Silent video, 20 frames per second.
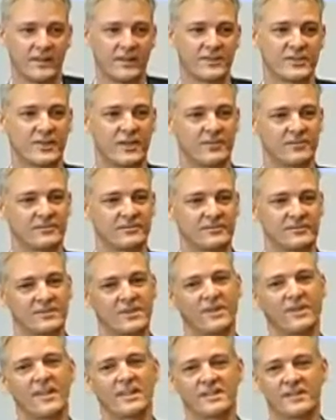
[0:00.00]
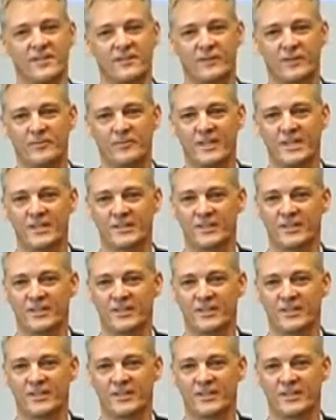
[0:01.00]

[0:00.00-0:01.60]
So that's it from me.